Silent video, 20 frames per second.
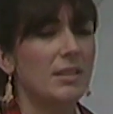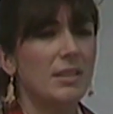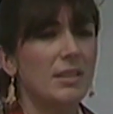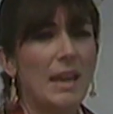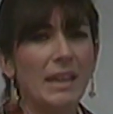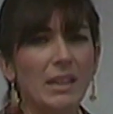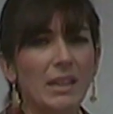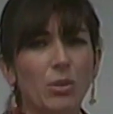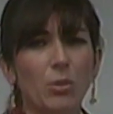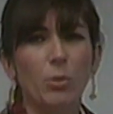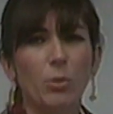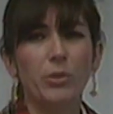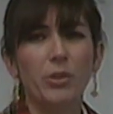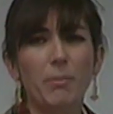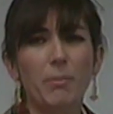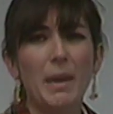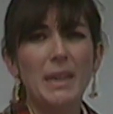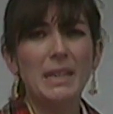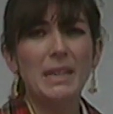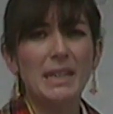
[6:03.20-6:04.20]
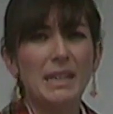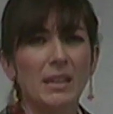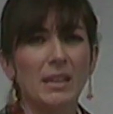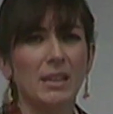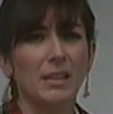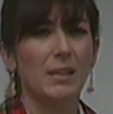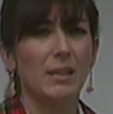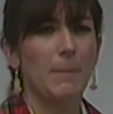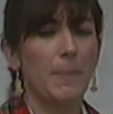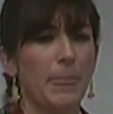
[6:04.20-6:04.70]
thank all the many
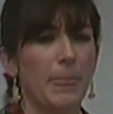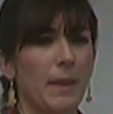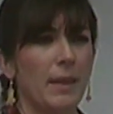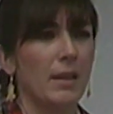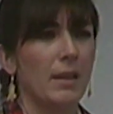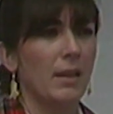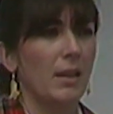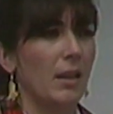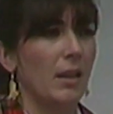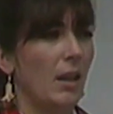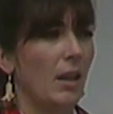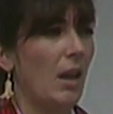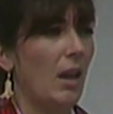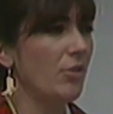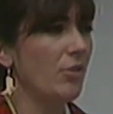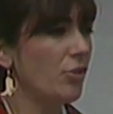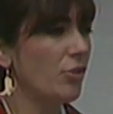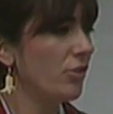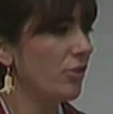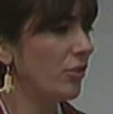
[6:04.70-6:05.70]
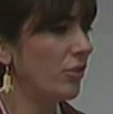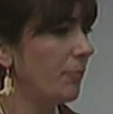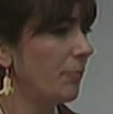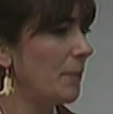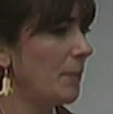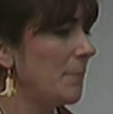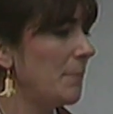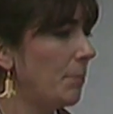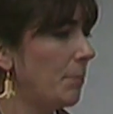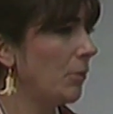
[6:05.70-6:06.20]
hundreds of
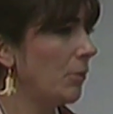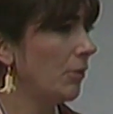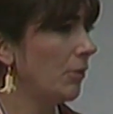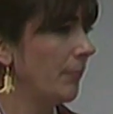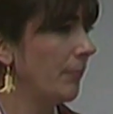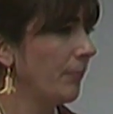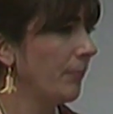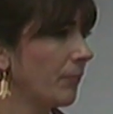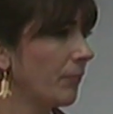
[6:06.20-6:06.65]
people